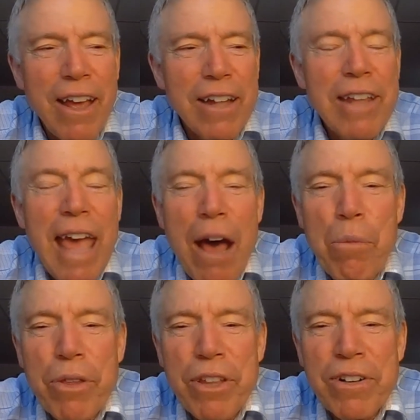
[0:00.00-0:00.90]
to help
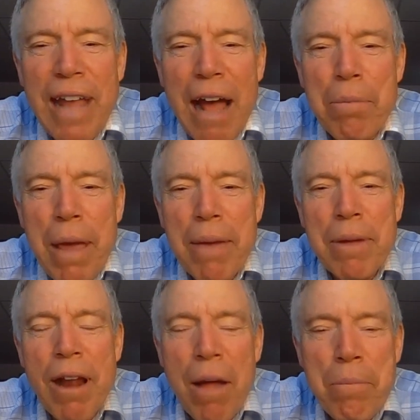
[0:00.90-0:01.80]
with their down
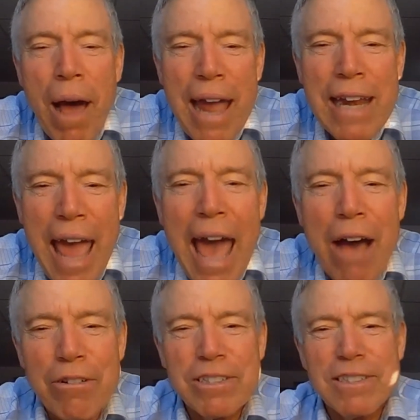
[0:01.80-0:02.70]
payment on buying a
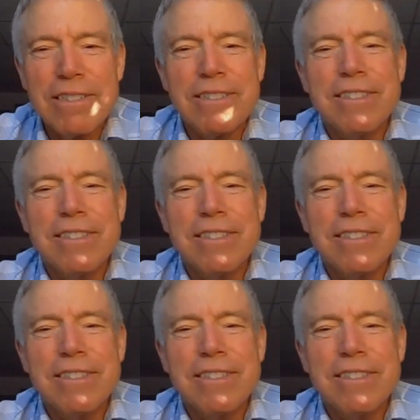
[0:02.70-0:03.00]
house.